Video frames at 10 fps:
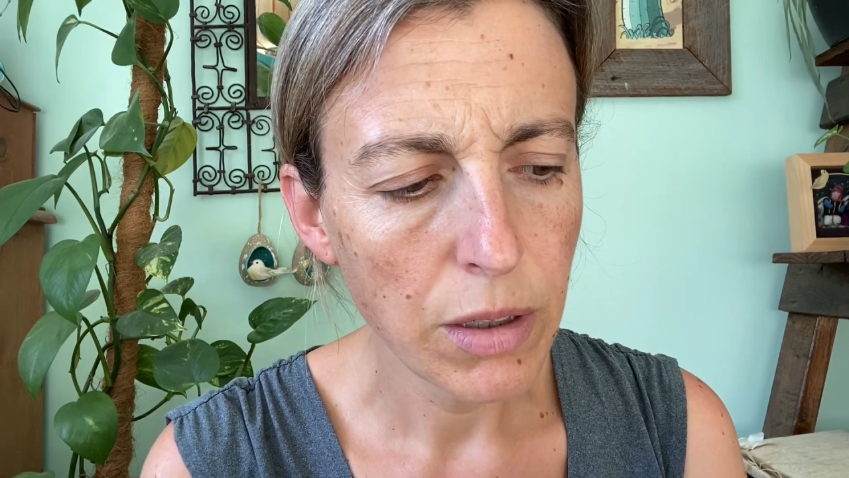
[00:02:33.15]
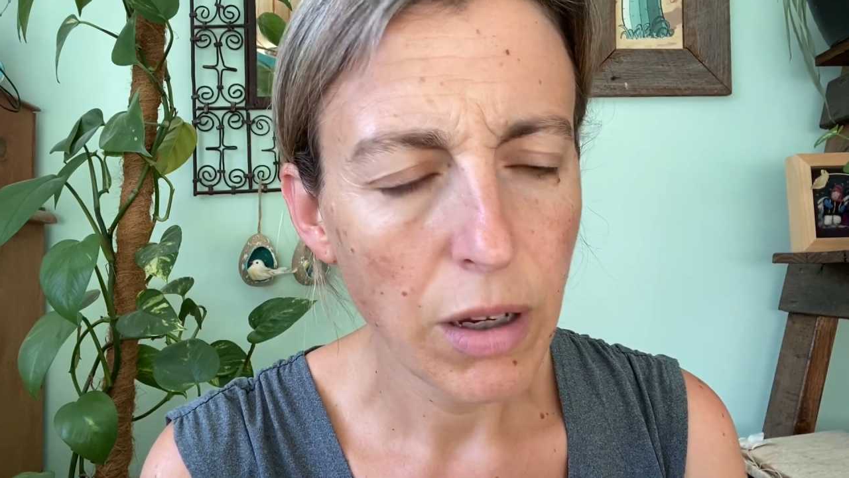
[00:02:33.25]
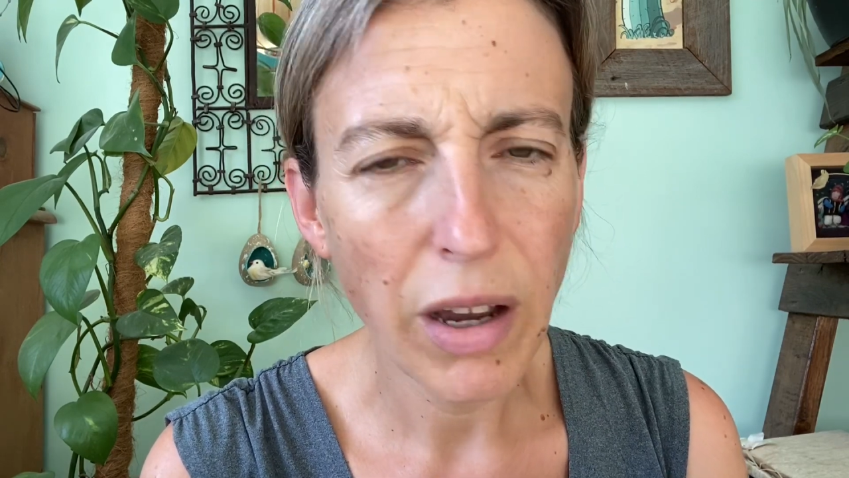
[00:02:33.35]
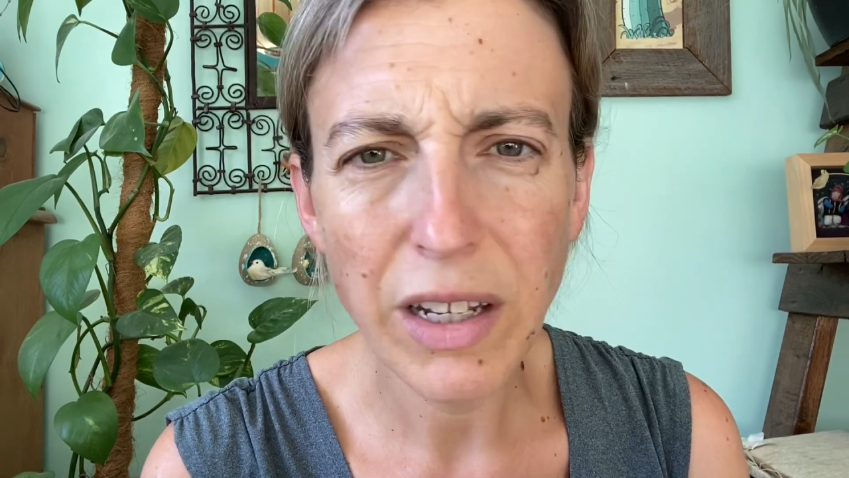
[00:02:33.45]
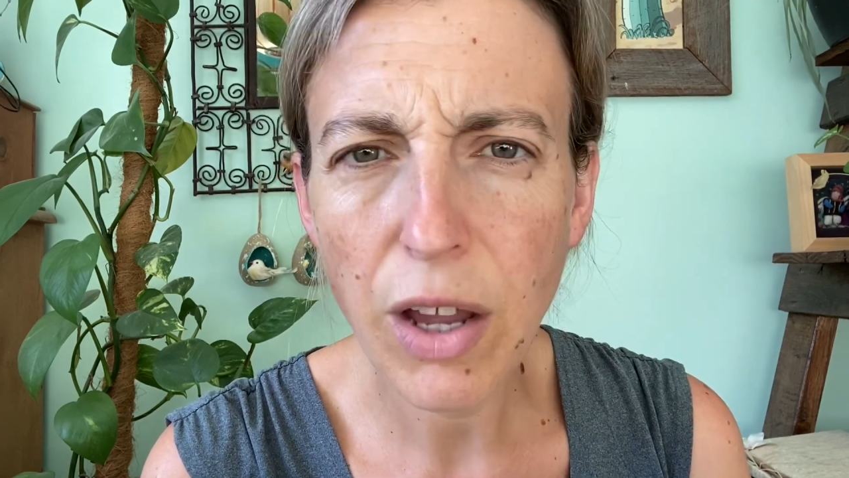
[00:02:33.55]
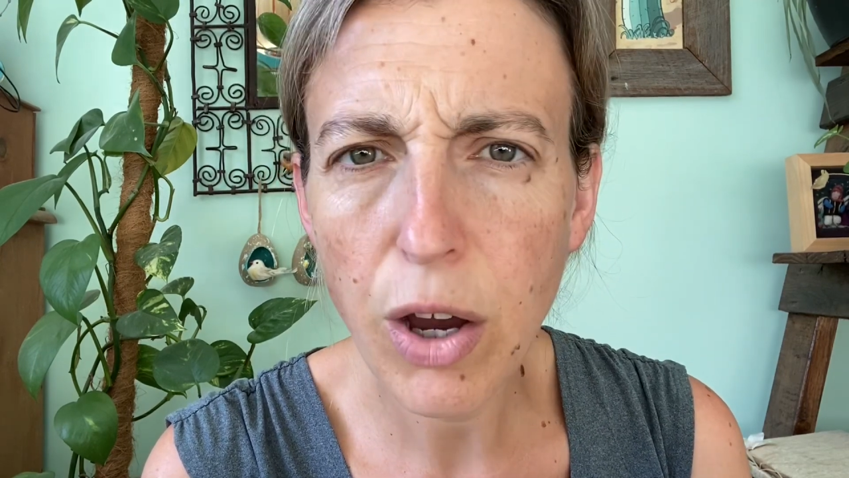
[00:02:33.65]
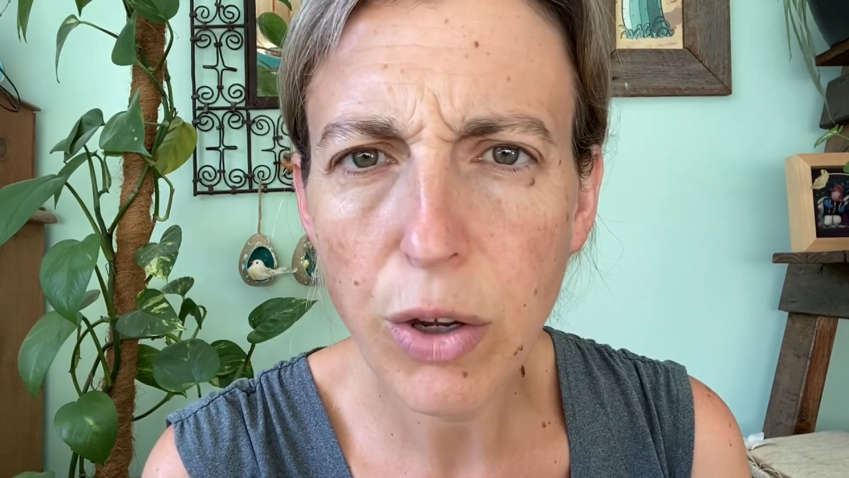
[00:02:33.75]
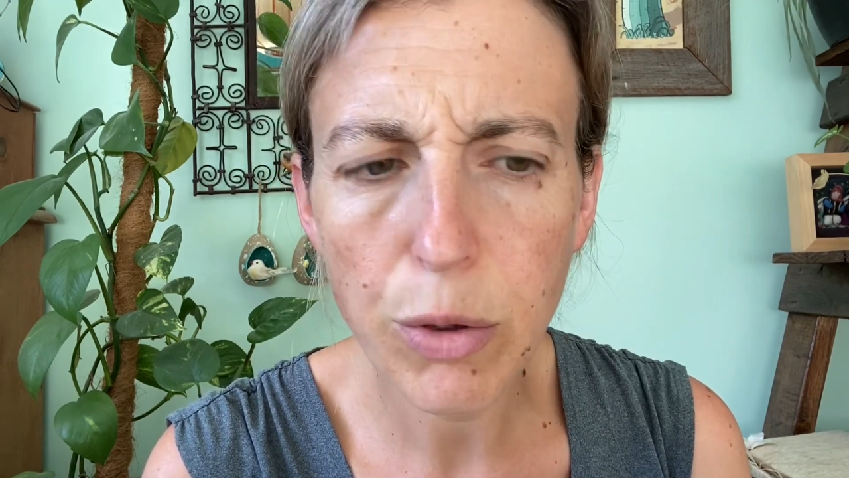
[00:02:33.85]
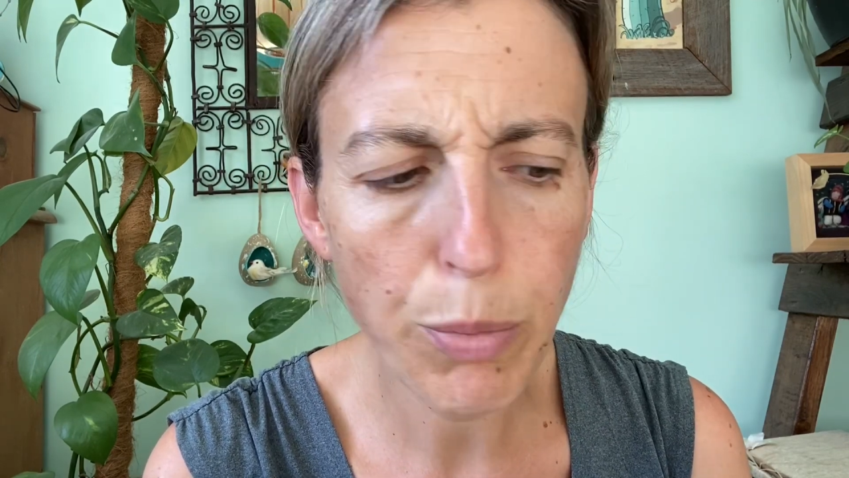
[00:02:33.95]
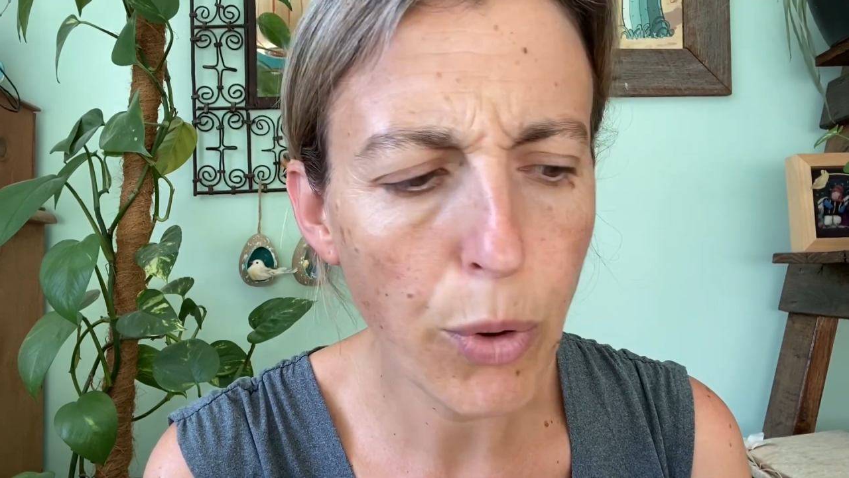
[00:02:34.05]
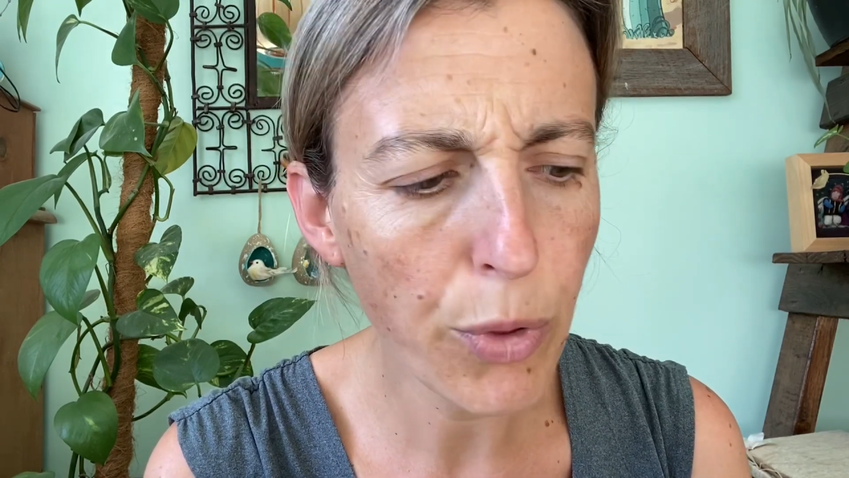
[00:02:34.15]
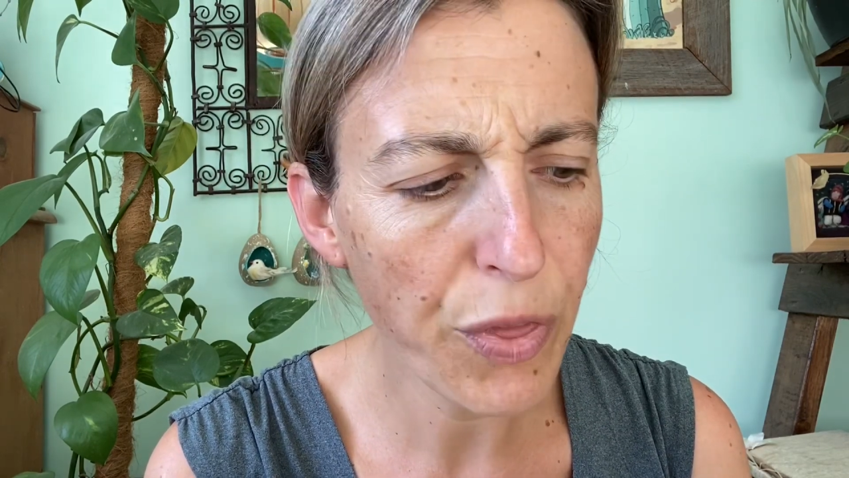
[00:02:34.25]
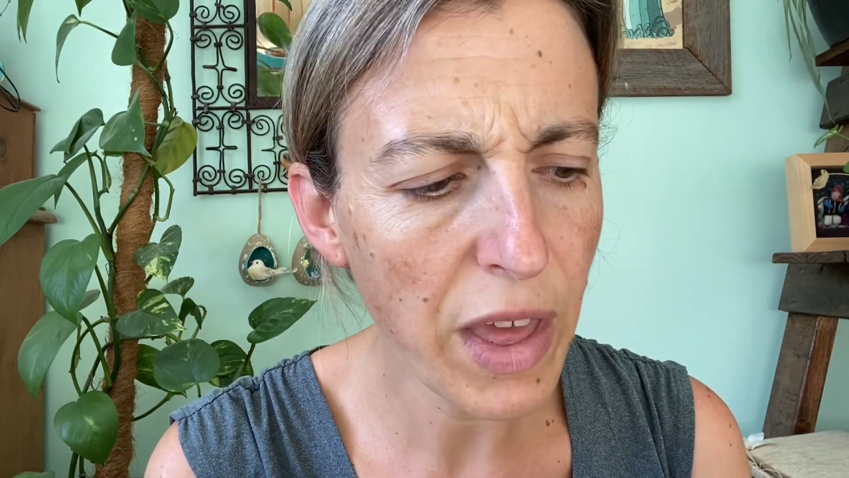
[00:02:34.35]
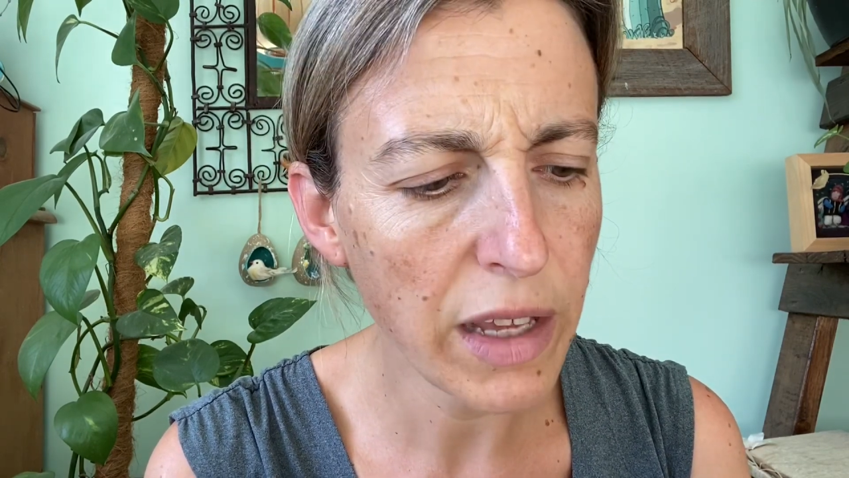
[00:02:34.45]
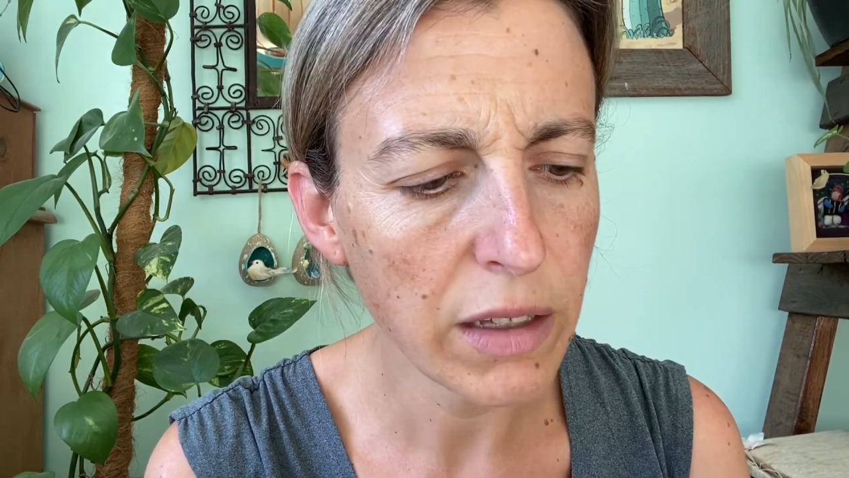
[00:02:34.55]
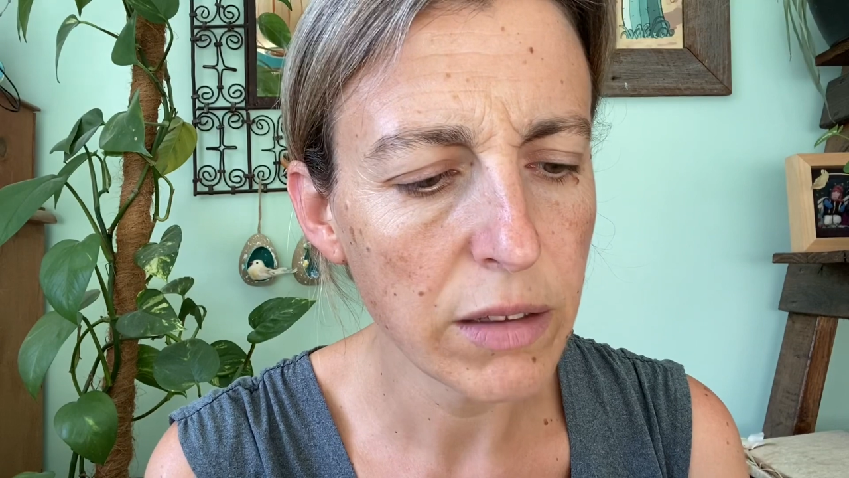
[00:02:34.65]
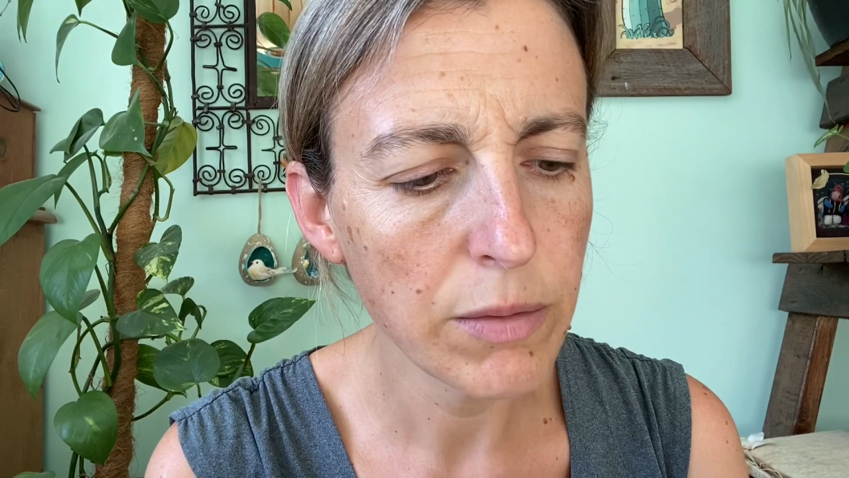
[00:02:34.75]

I know, poor thing.